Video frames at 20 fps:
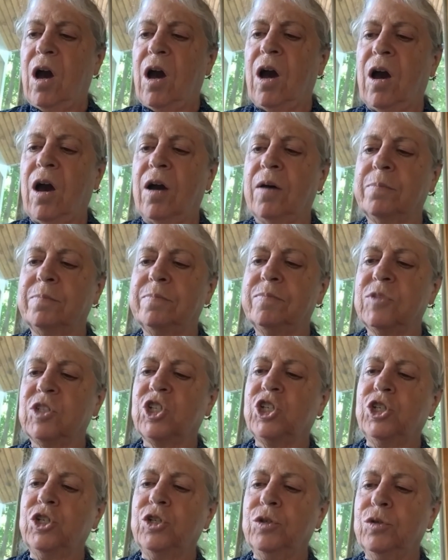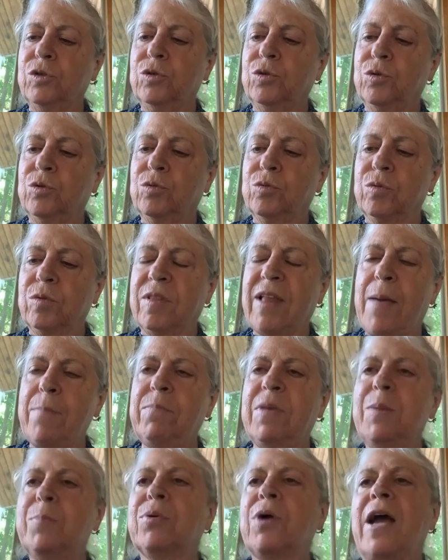to let
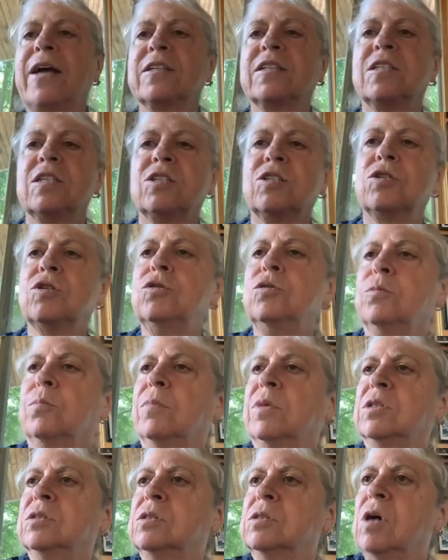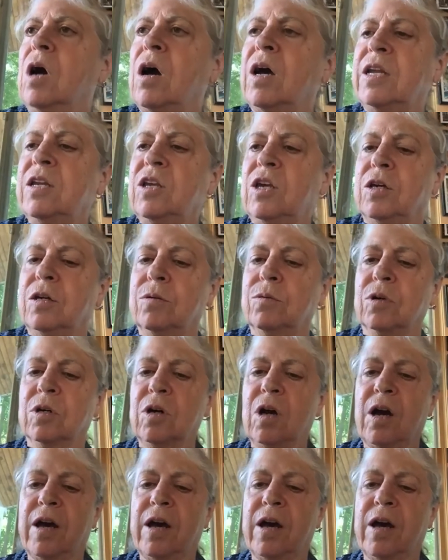me practice Zoom on you.